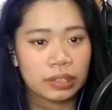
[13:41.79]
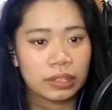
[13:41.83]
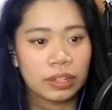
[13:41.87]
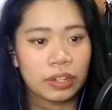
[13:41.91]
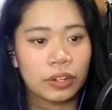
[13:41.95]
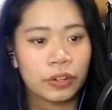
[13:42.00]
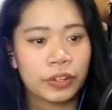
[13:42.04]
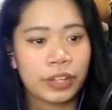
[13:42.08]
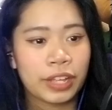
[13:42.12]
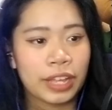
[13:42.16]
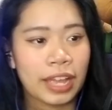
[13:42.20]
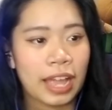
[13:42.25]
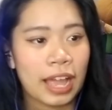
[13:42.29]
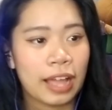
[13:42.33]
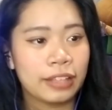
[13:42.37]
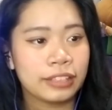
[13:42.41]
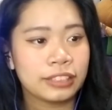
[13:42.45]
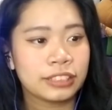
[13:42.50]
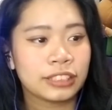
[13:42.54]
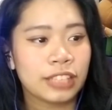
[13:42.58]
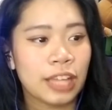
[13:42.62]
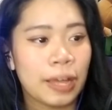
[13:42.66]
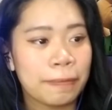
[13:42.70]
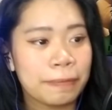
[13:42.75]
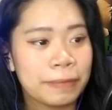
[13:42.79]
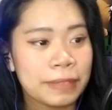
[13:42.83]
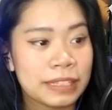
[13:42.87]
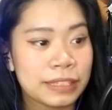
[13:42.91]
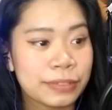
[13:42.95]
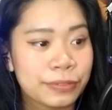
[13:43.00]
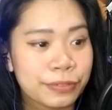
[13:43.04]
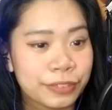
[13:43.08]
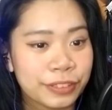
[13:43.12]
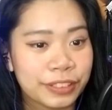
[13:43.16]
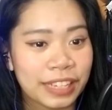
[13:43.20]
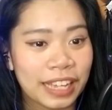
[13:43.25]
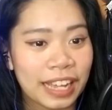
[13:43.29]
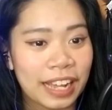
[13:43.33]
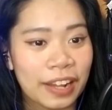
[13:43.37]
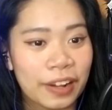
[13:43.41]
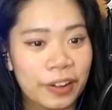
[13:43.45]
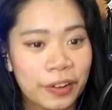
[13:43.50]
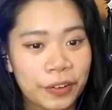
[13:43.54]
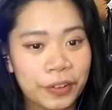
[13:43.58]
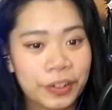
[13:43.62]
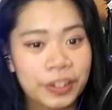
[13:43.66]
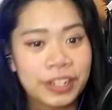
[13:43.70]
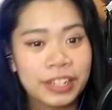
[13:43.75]
Okay, I'll stop this for
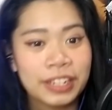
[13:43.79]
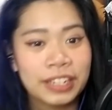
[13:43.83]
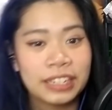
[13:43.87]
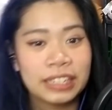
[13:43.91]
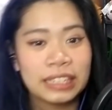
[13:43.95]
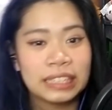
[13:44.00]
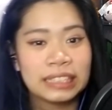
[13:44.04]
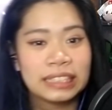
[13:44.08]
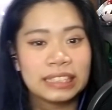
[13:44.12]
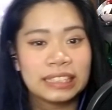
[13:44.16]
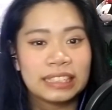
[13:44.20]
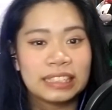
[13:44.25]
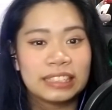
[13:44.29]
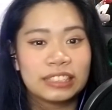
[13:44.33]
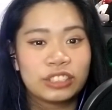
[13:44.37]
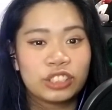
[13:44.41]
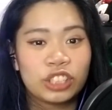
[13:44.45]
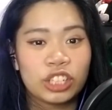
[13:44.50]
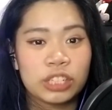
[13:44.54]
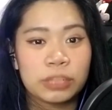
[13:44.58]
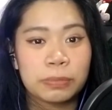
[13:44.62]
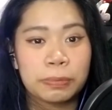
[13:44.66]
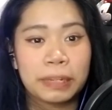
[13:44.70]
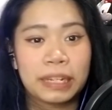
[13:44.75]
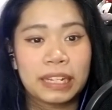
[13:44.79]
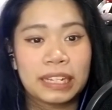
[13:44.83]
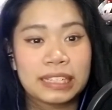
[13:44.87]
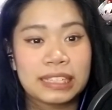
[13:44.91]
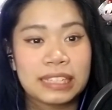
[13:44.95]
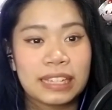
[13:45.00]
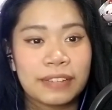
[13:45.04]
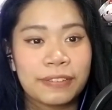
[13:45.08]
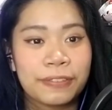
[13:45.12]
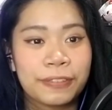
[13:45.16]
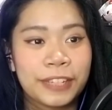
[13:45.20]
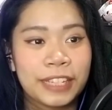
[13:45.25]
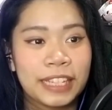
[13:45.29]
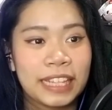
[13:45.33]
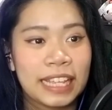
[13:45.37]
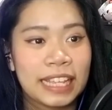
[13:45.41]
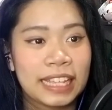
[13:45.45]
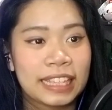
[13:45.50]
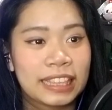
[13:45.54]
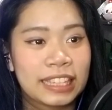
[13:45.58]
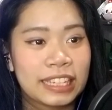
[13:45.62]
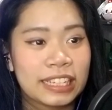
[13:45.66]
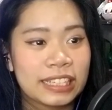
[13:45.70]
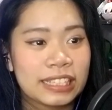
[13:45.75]
now. Just because I feel
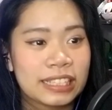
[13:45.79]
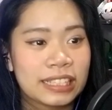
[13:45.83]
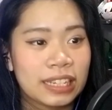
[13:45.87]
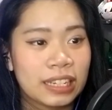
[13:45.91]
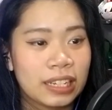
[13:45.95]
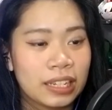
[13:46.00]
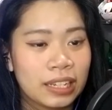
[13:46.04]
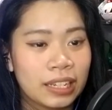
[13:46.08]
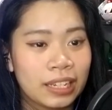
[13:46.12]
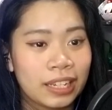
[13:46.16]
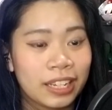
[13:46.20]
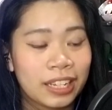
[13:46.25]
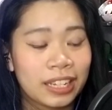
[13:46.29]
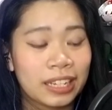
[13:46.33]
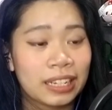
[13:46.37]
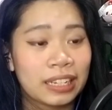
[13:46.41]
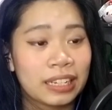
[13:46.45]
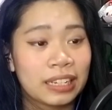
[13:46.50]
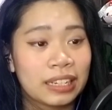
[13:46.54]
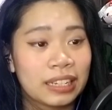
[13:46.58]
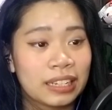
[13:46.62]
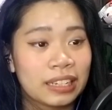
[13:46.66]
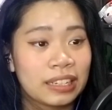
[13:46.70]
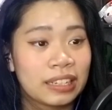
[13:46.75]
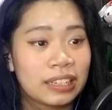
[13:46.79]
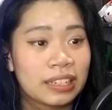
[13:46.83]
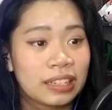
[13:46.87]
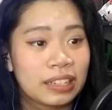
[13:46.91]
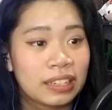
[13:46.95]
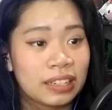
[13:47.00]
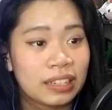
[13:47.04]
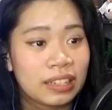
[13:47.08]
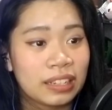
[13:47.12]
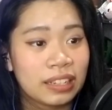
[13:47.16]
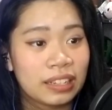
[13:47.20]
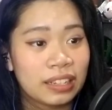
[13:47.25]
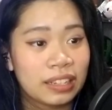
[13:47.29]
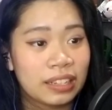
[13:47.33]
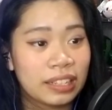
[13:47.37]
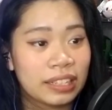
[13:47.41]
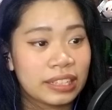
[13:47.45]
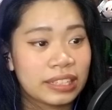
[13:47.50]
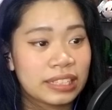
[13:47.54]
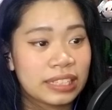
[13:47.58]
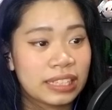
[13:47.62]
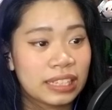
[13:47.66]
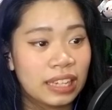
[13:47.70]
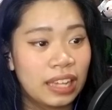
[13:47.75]
like there's a...
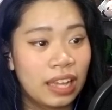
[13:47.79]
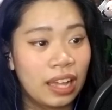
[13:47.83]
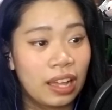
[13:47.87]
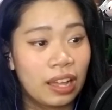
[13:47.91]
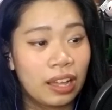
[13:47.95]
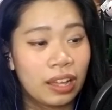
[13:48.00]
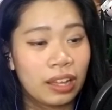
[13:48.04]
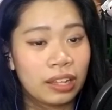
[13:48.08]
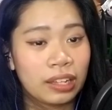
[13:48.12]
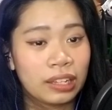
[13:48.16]
It's a...